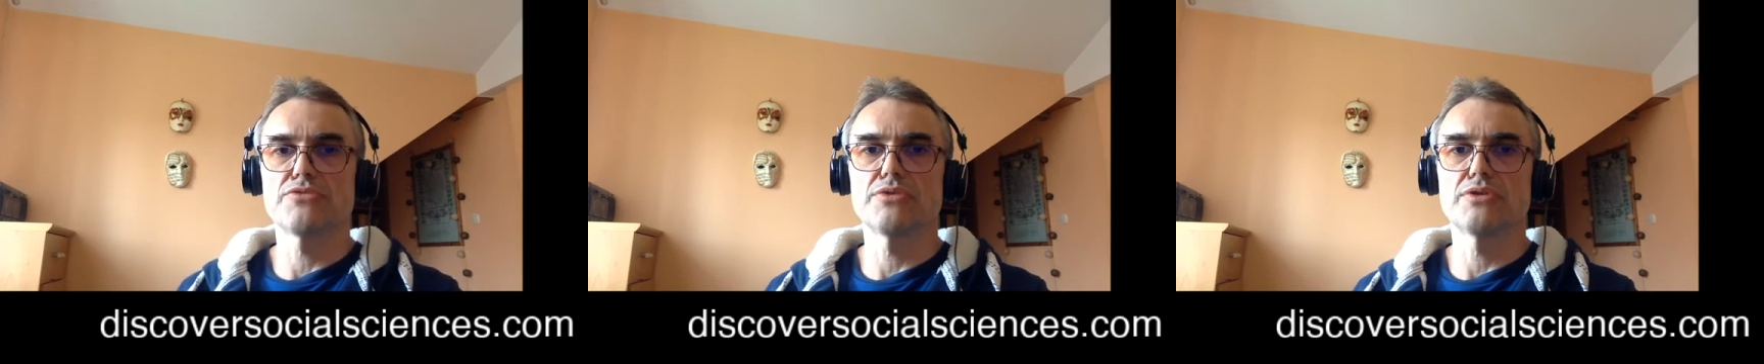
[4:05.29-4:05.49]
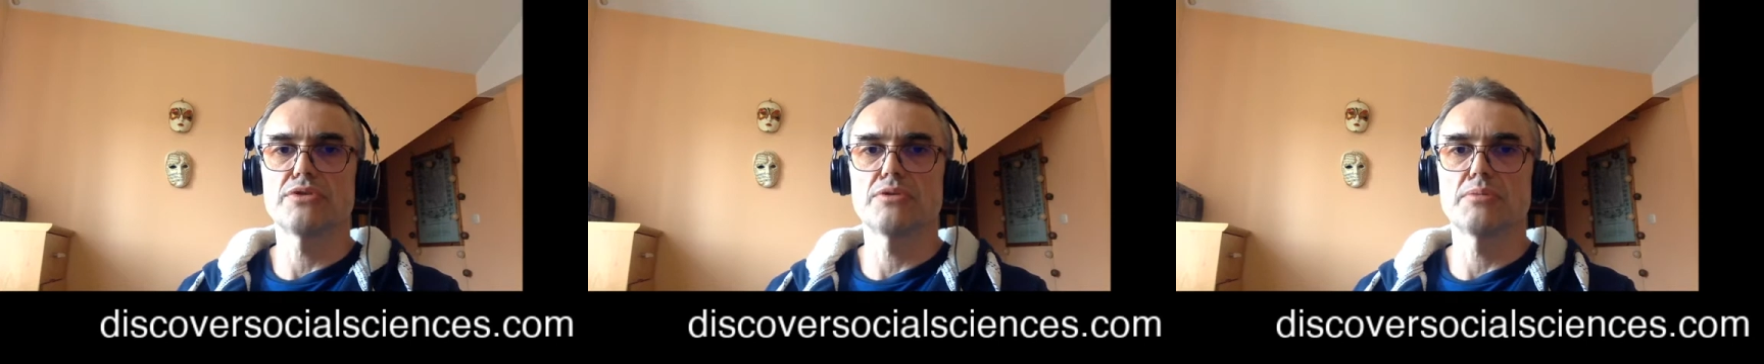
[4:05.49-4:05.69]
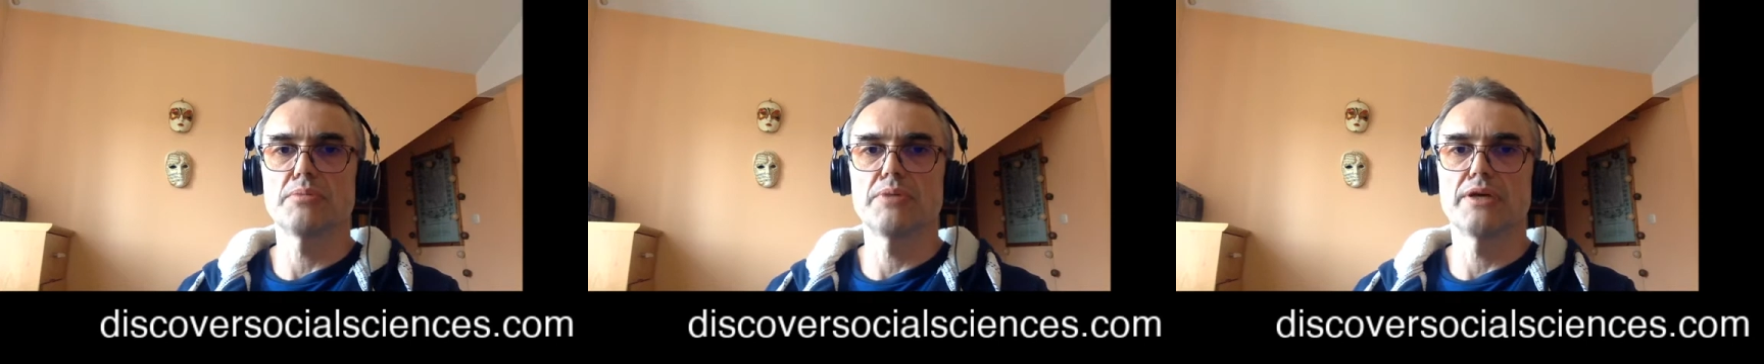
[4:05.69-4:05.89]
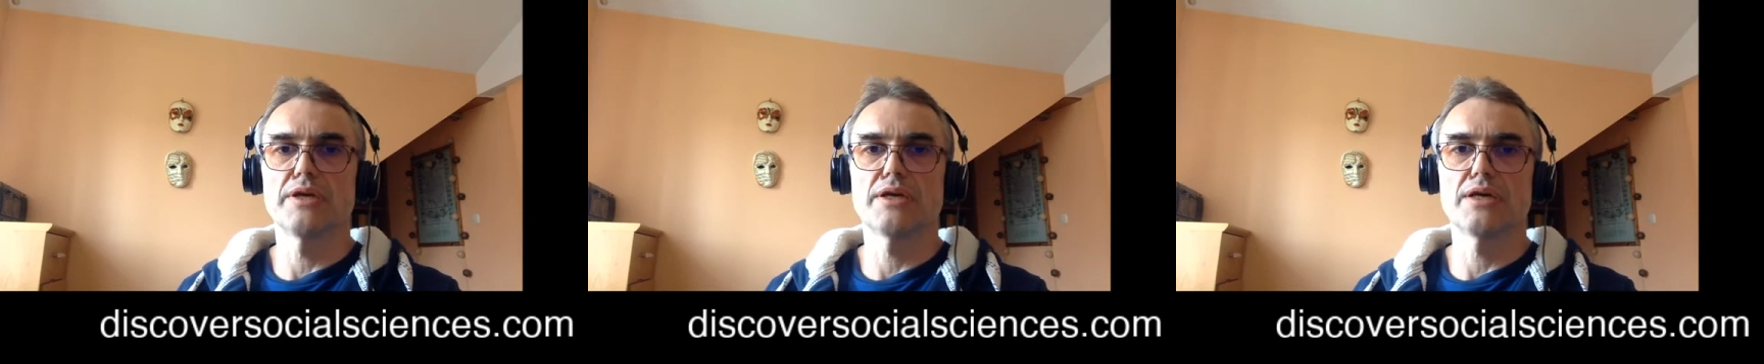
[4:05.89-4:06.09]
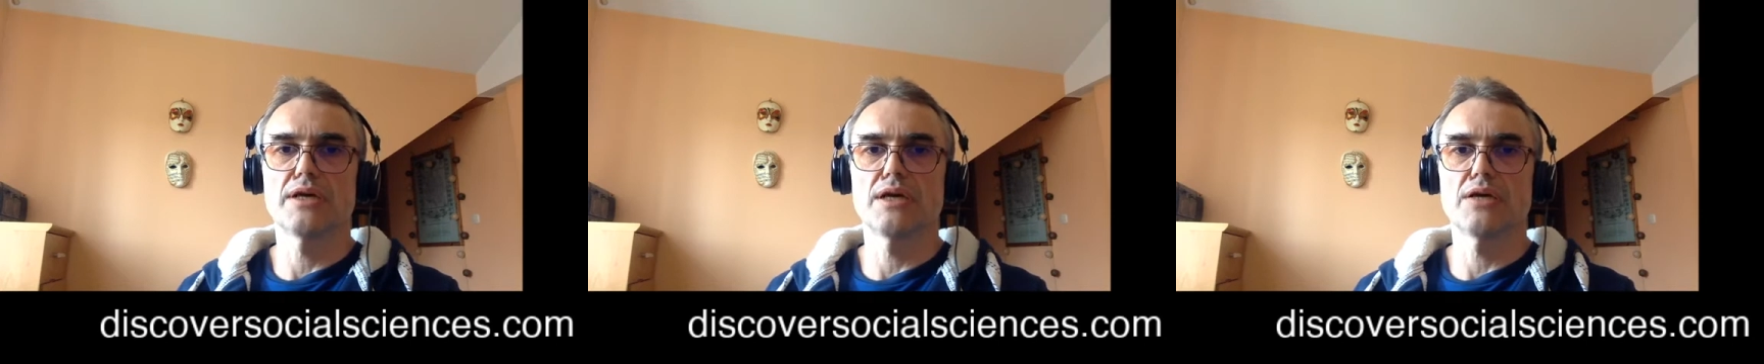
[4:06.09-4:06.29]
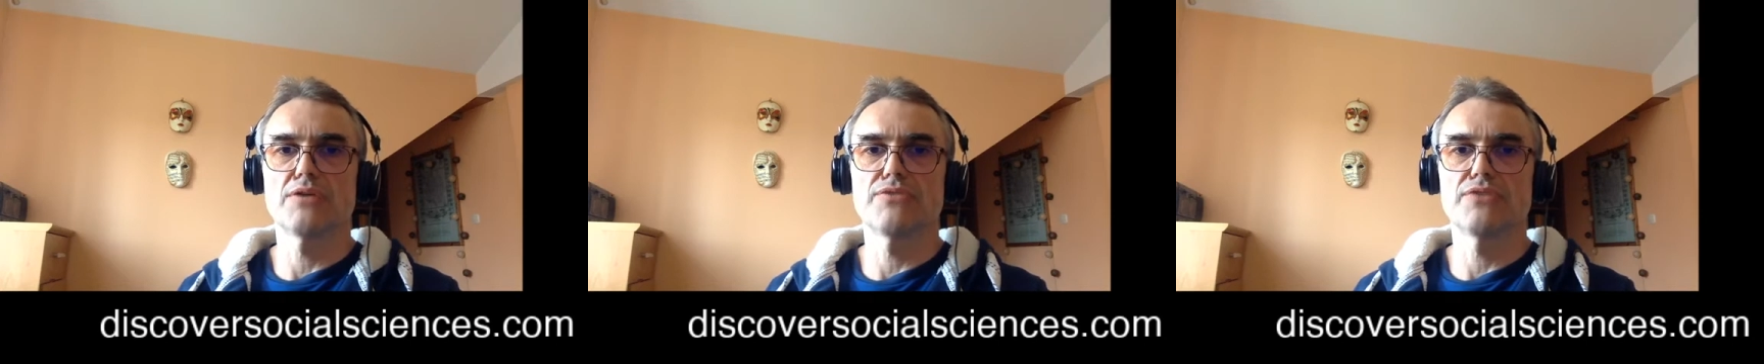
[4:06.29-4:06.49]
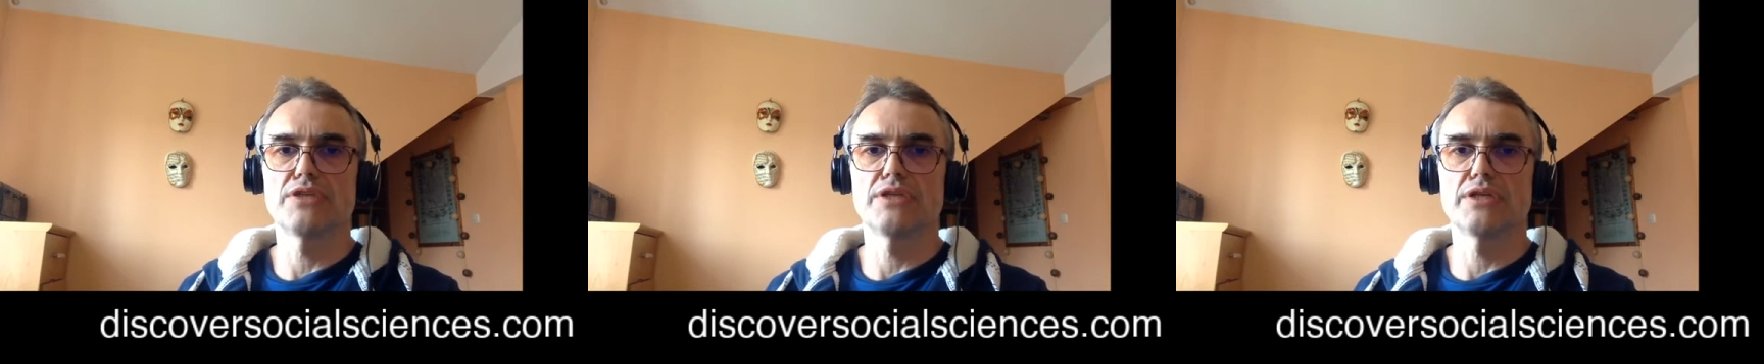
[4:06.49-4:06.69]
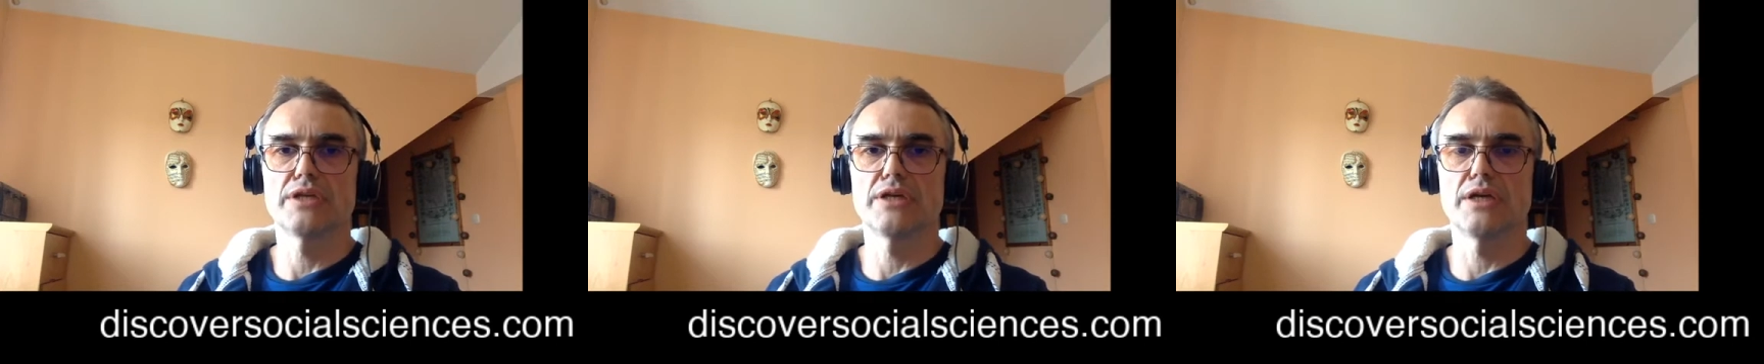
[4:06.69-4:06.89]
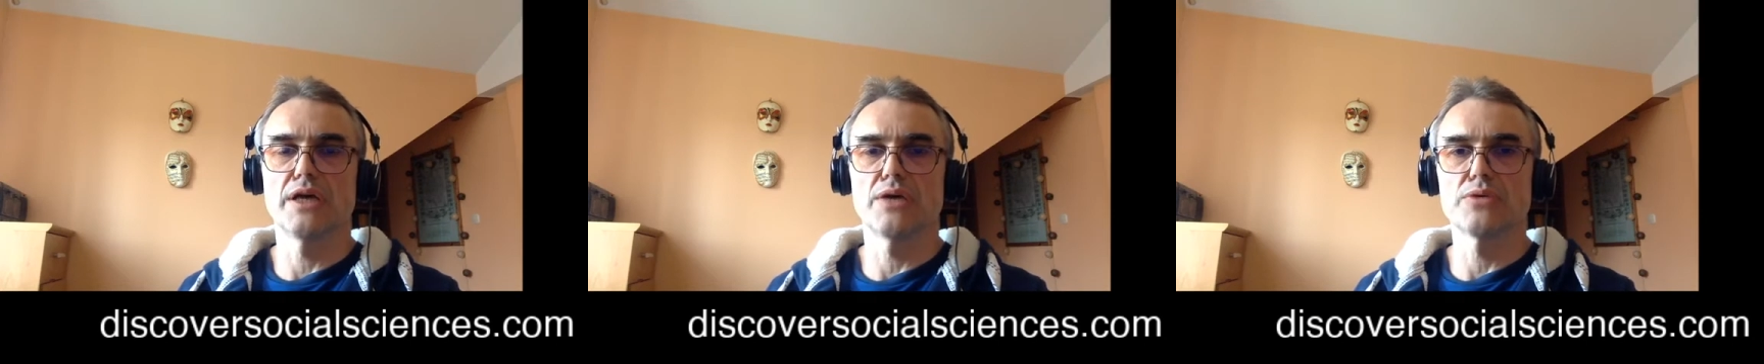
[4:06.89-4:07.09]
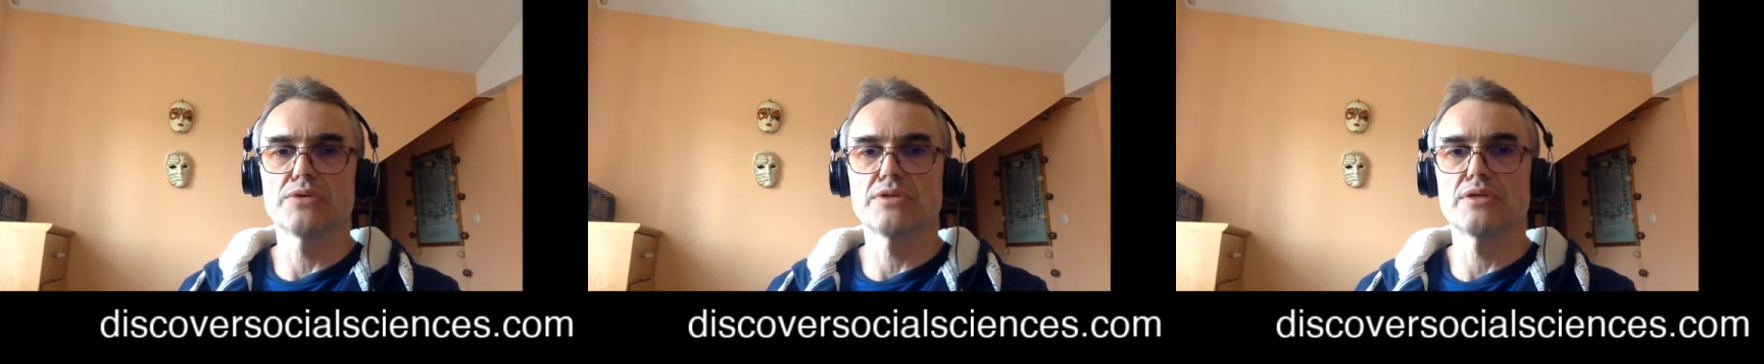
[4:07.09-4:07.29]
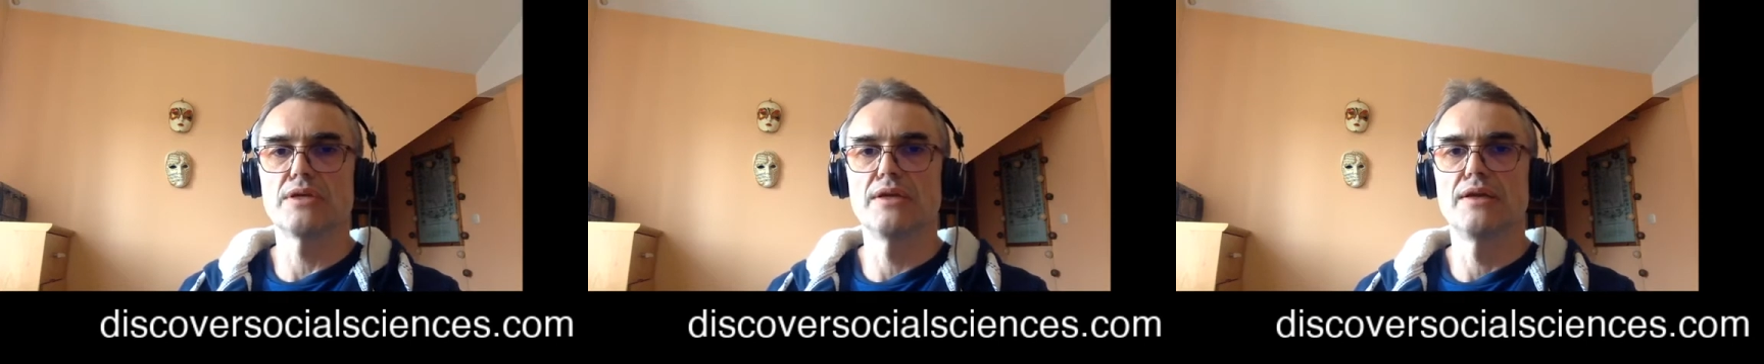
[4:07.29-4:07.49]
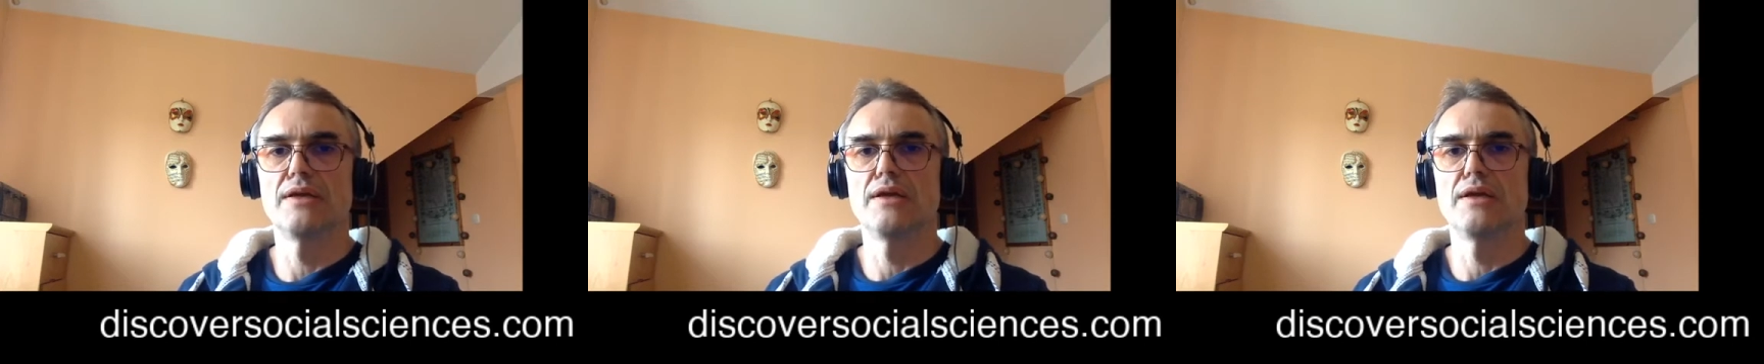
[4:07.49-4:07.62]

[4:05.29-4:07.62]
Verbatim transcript: written by Carl Friedrich Gauss